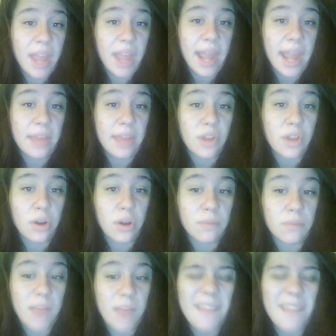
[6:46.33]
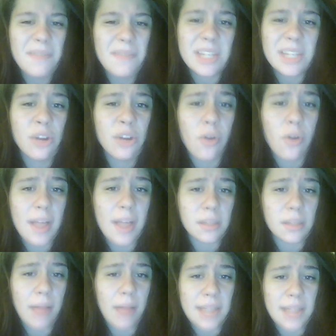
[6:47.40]
and I've even seen girl
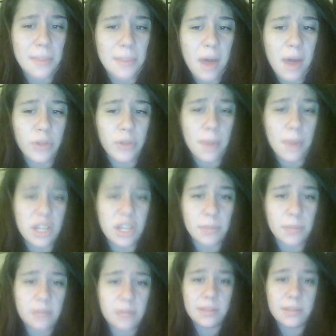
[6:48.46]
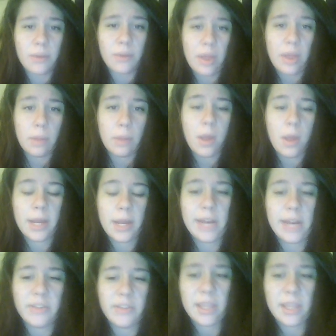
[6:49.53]
lies about their measurements around their body
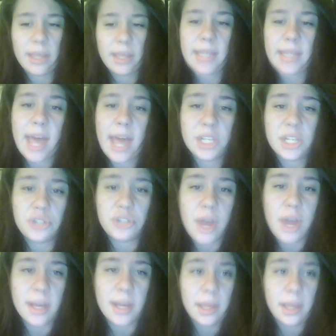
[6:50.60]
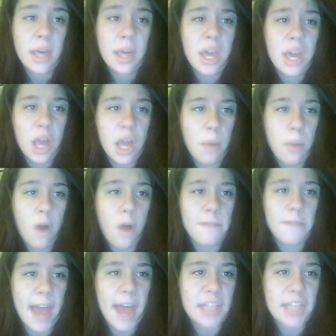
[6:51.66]
and everything like that to try to come off
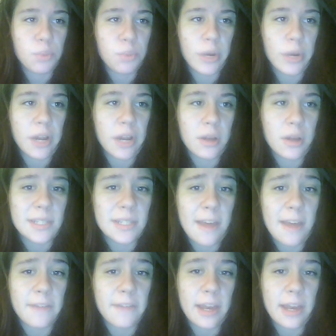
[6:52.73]
as prettier and stuff.